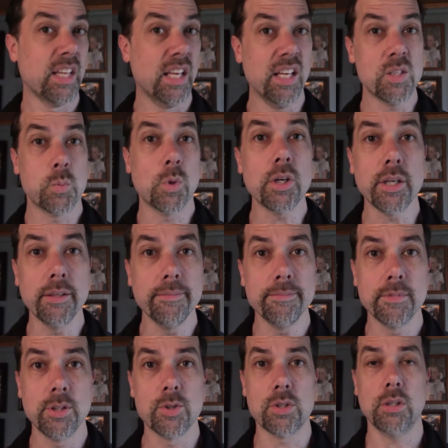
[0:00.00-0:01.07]
it's working.
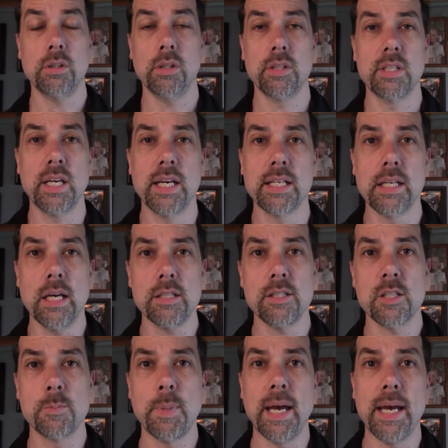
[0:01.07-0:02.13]
You saw the
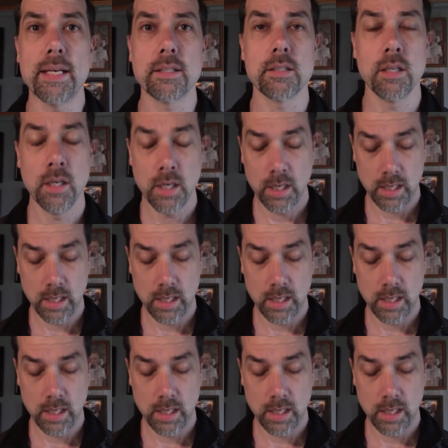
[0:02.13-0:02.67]
diagnostics pass.